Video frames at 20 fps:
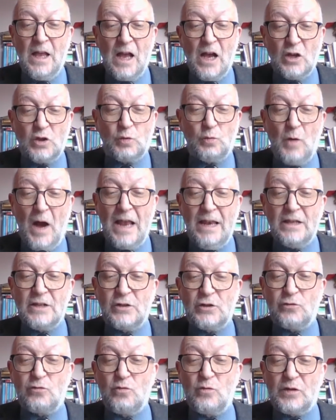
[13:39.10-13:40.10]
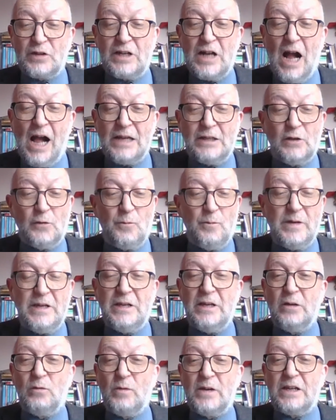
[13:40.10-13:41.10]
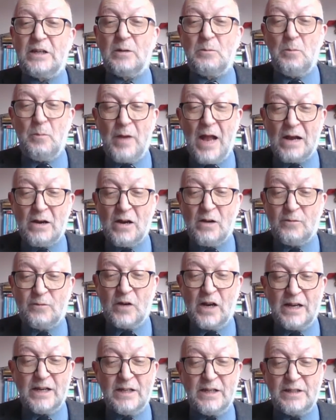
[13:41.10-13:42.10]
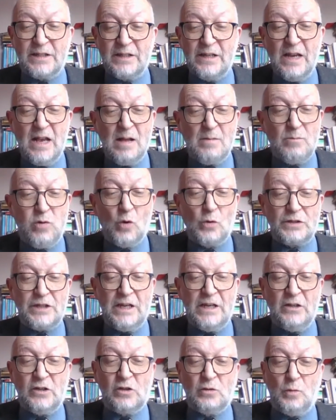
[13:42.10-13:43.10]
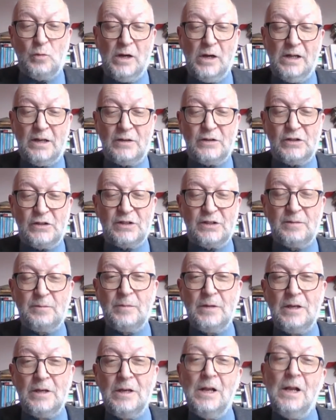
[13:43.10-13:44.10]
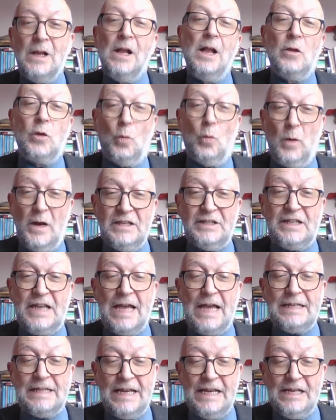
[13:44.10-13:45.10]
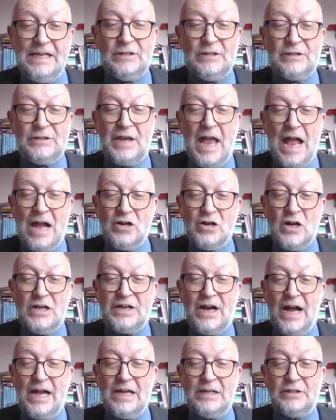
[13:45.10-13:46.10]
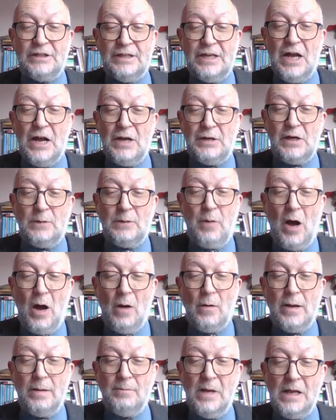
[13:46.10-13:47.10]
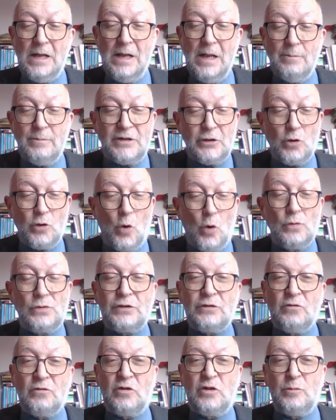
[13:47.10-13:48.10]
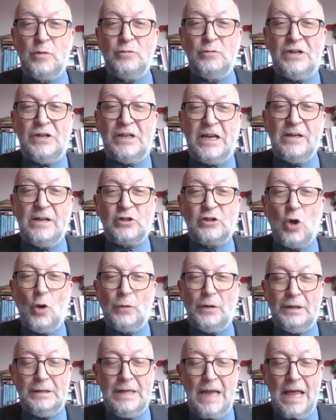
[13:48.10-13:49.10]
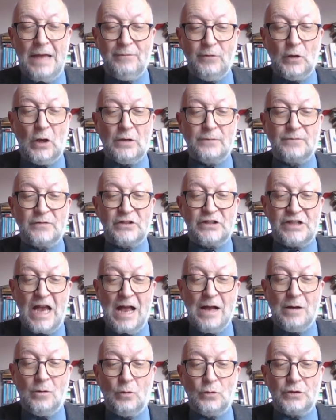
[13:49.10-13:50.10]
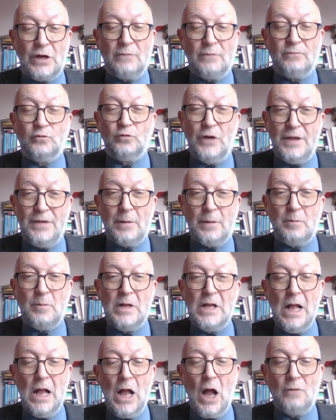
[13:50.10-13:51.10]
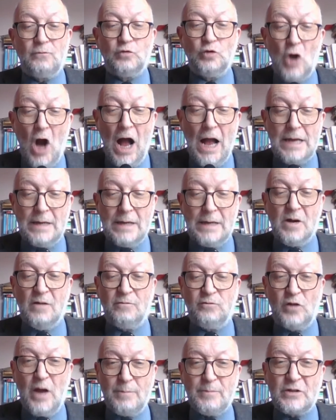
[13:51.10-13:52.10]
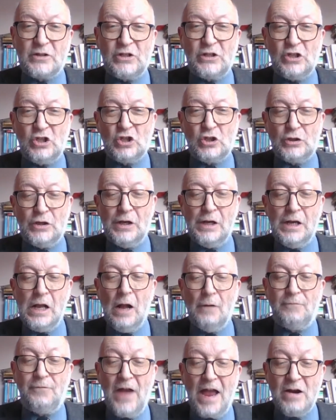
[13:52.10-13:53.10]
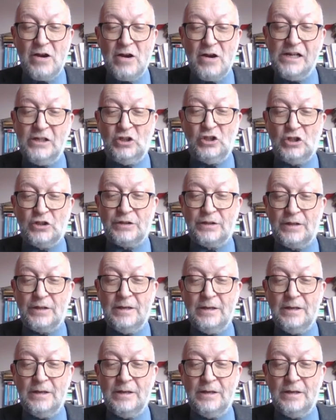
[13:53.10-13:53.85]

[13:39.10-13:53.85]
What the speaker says: as well as through the kind of meaning we can paraphrase, put into words. The Wasteland is an erudite, learned poem, but it also communicates on the level of sound, of rhythm, of rhyme, of repetition, of variation.